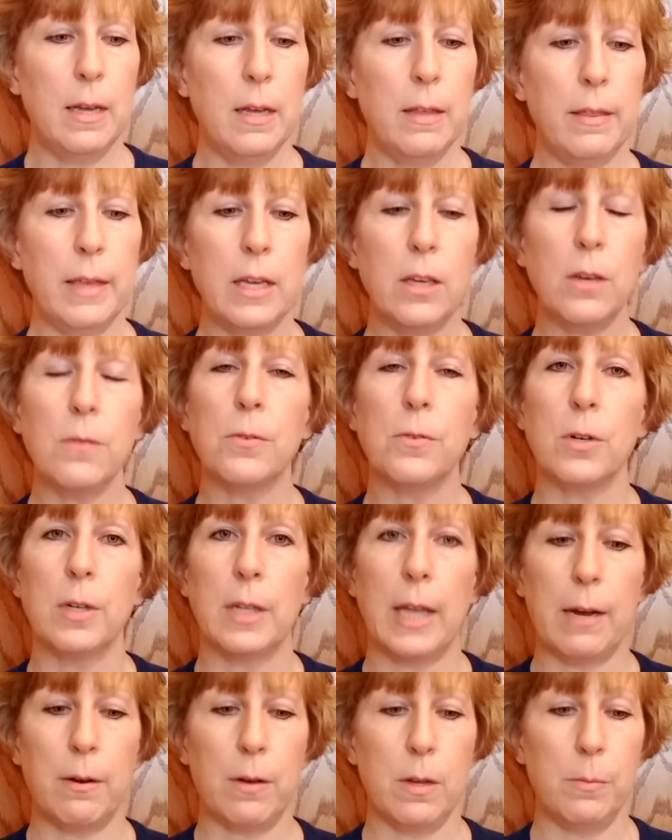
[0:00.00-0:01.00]
Thank you for
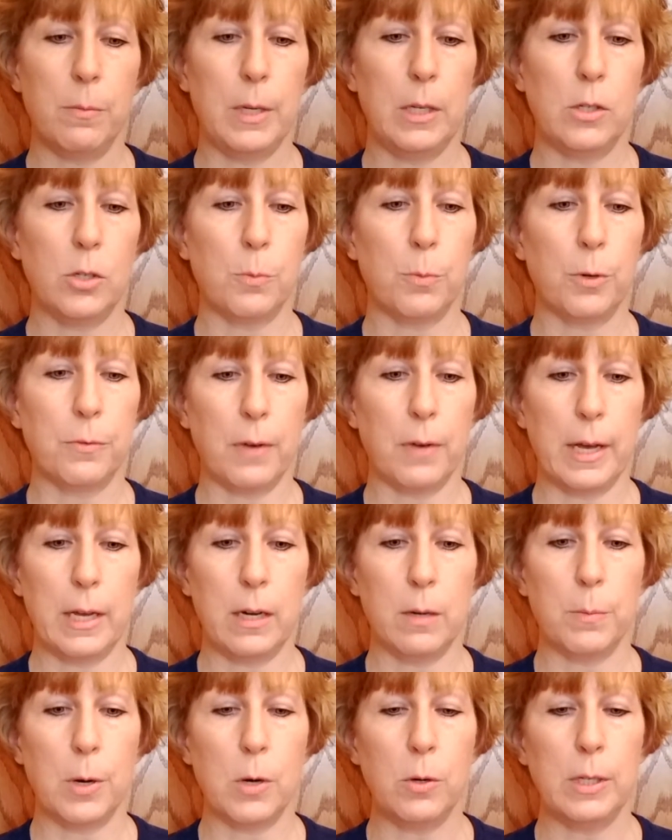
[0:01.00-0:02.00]
allowing me to provide
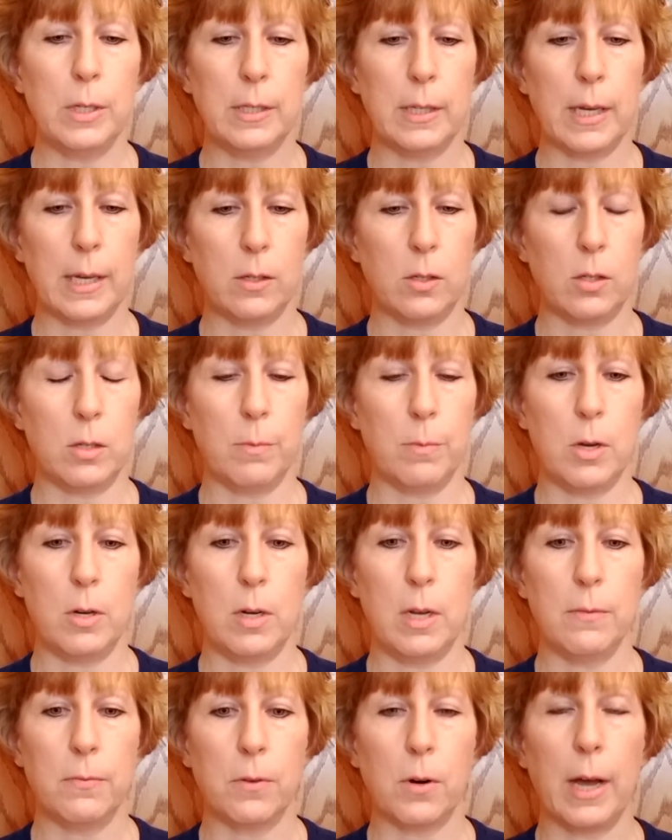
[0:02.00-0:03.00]
opponent
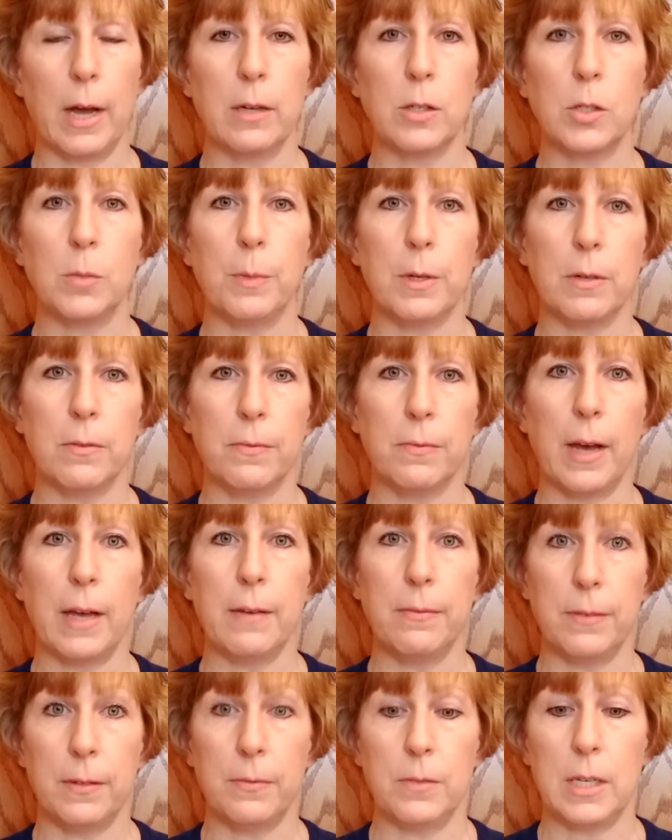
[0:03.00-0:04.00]
testimony for House Bill
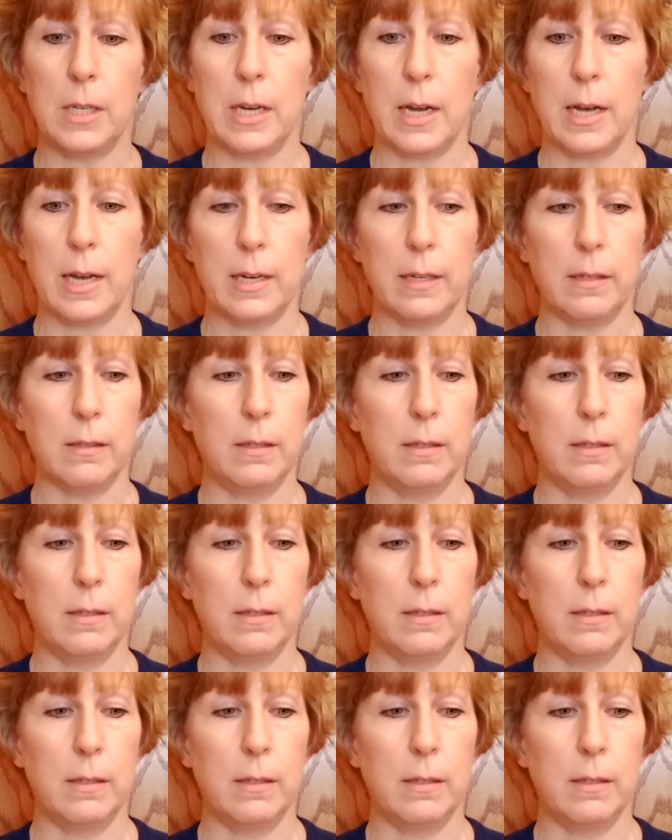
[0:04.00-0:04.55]
559.